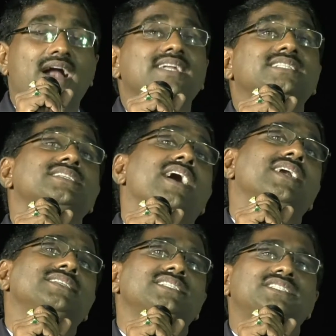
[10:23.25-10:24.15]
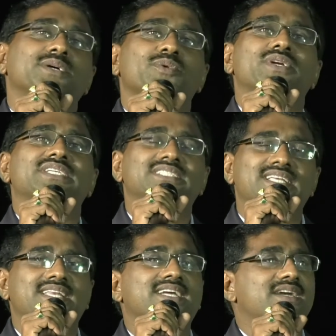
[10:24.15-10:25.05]
and it's not just about
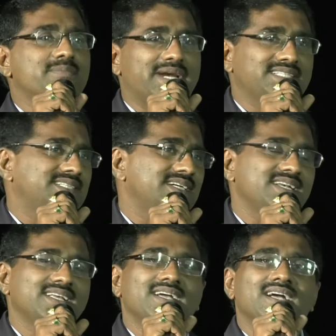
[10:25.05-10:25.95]
engineering and medicine.